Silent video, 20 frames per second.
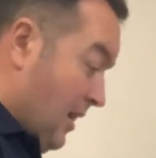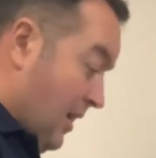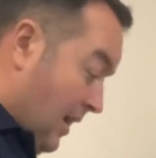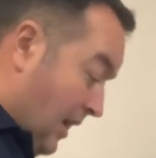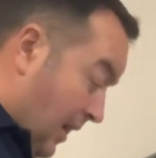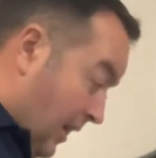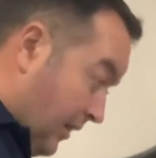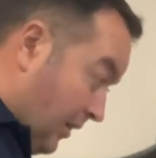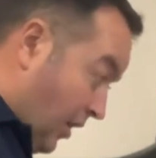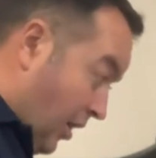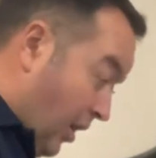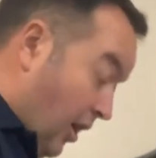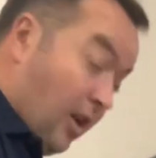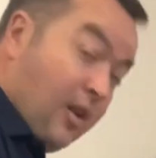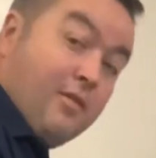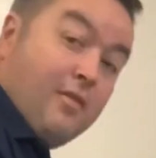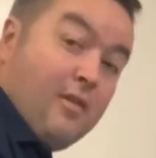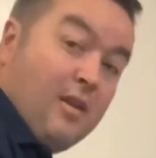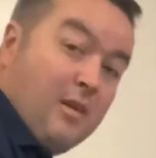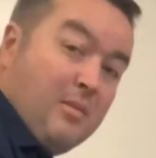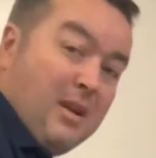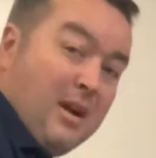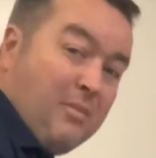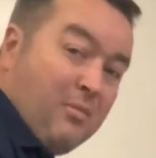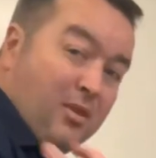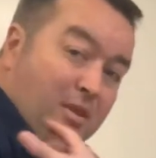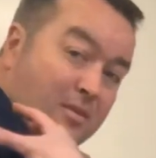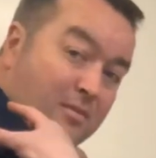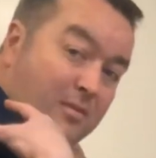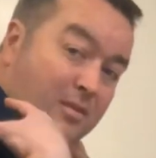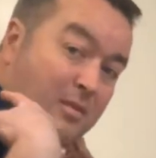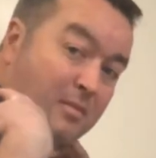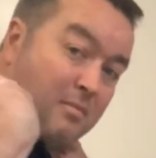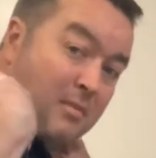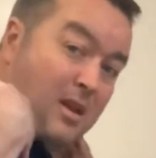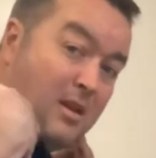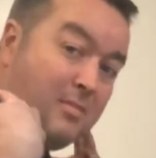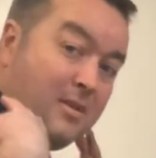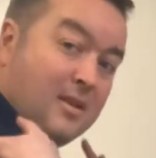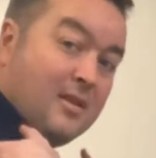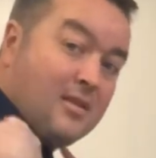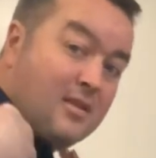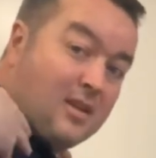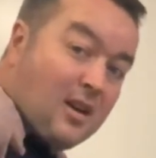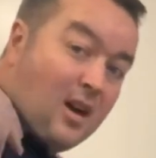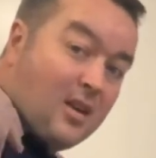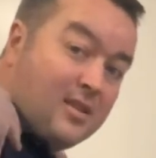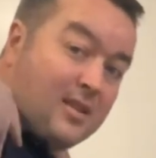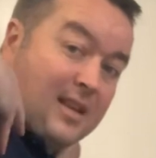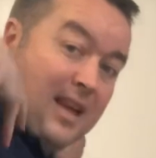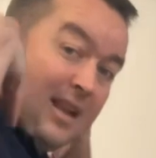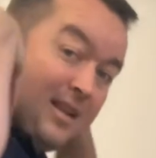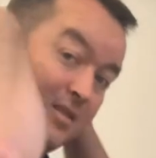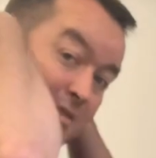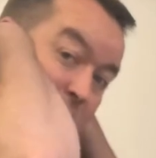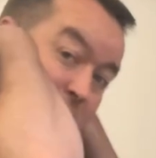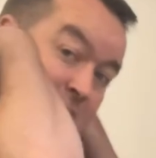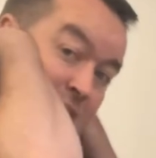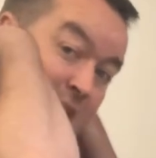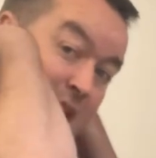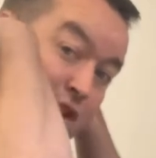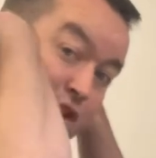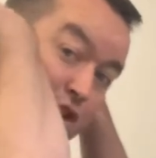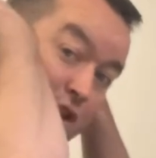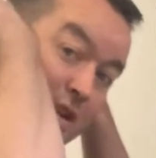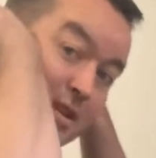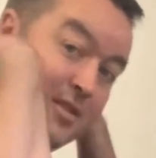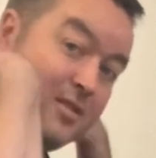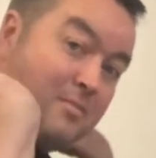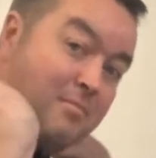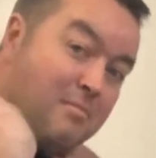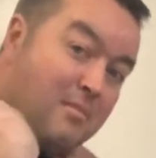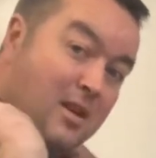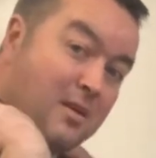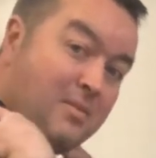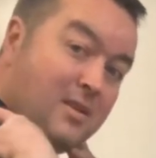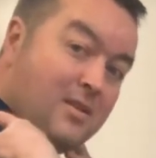and curling around, I'm going to maybe start to get some tension and some